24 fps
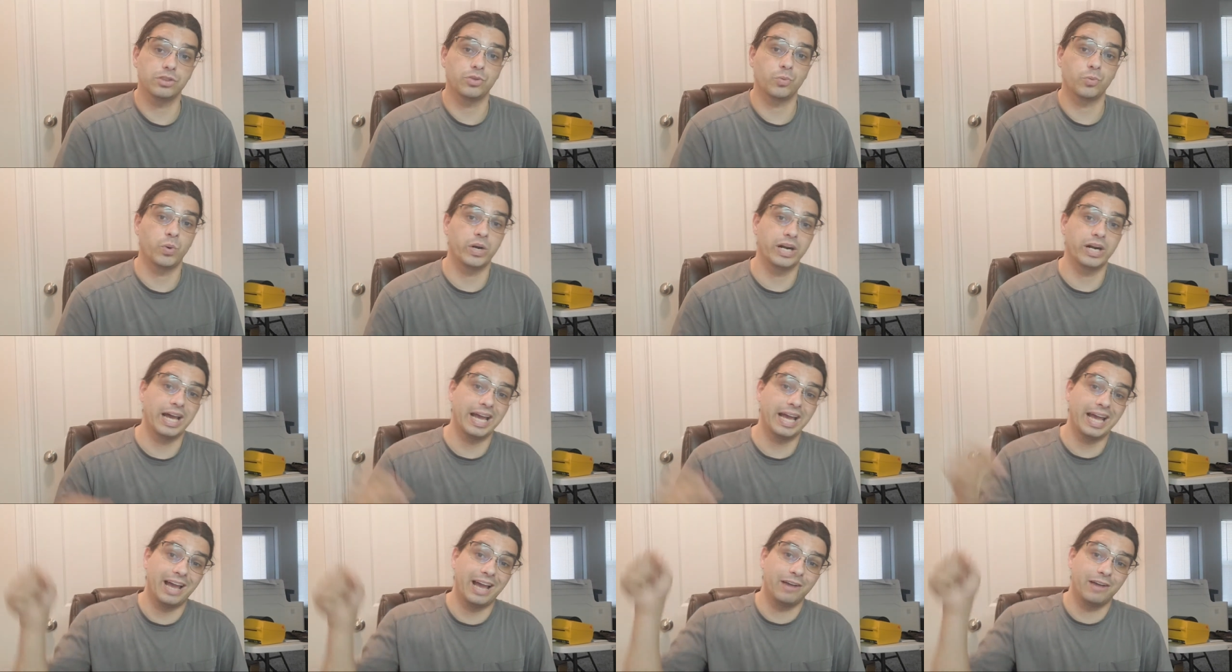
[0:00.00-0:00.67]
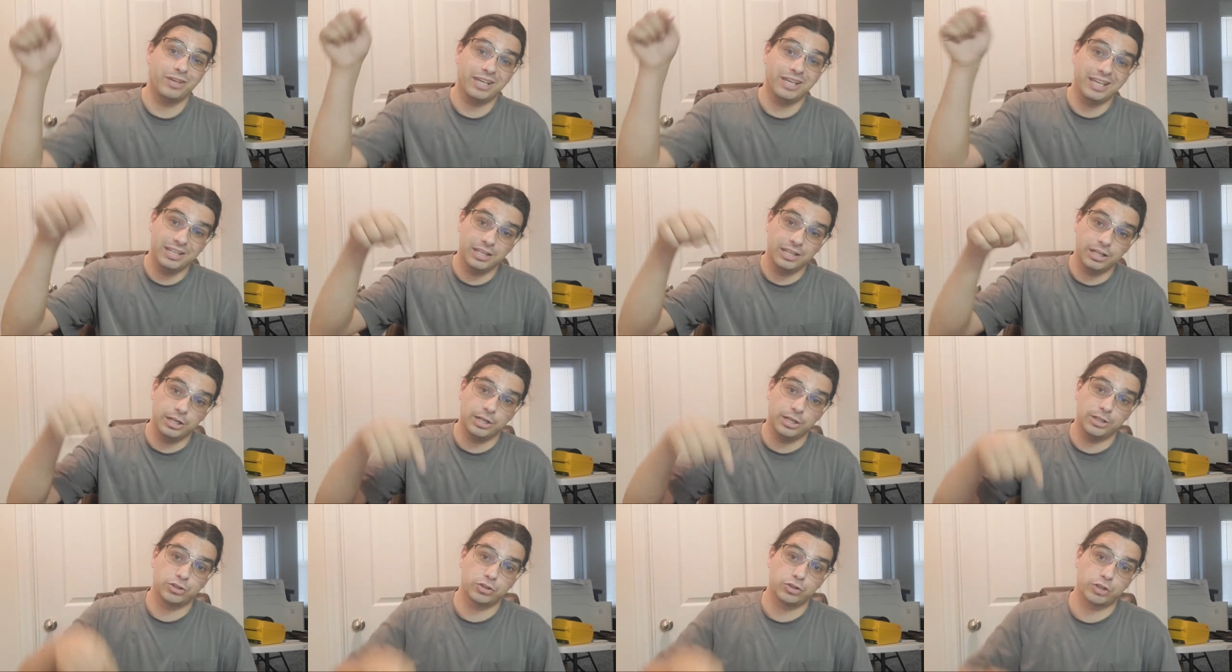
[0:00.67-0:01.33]
The one I have in the
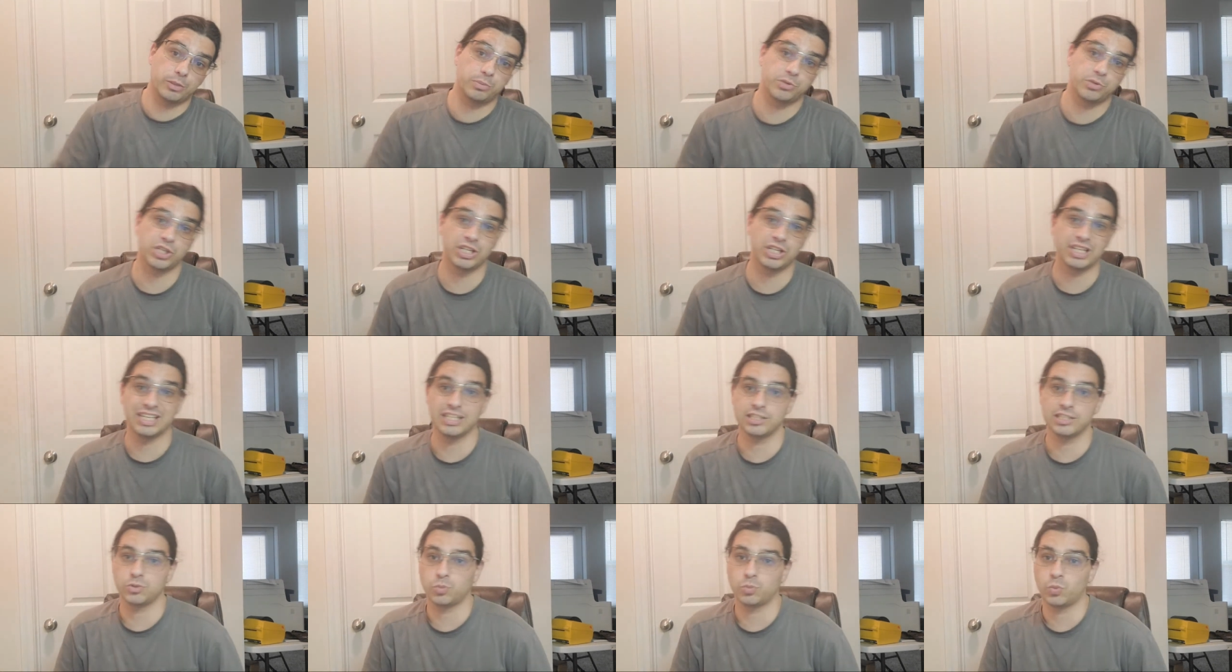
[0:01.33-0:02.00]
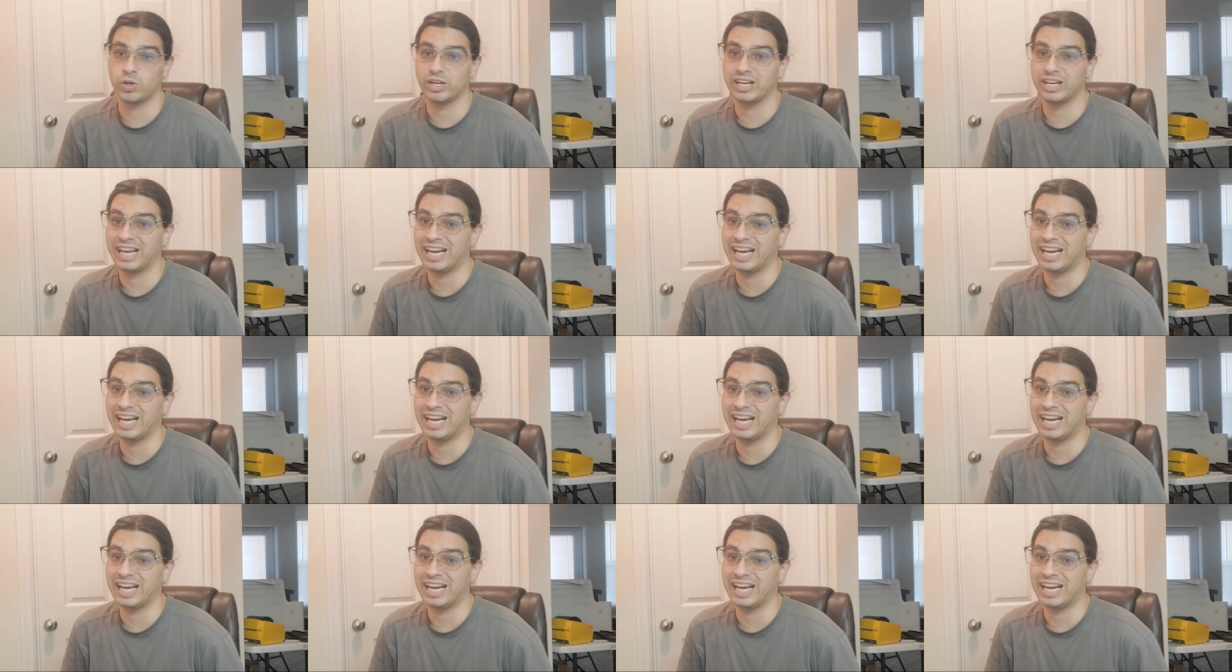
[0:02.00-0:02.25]
description is the one